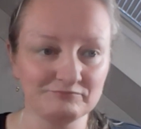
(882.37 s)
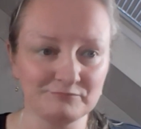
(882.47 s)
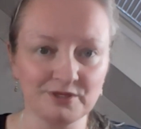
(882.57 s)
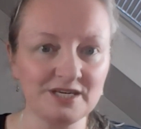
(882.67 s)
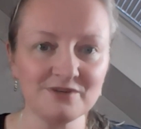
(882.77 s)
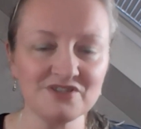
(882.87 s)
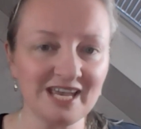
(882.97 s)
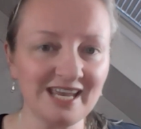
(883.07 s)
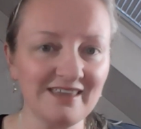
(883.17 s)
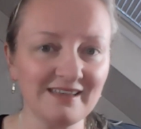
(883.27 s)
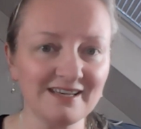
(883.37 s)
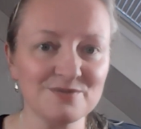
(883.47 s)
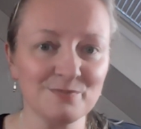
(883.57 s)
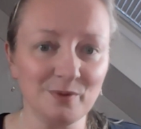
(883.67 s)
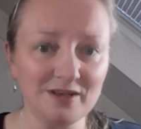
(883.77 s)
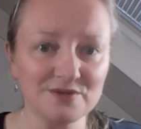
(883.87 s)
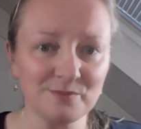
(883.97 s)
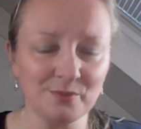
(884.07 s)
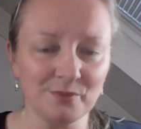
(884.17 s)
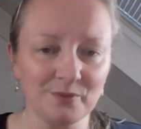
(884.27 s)
pretty much anything is
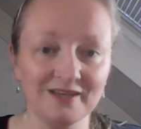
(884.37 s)
possible.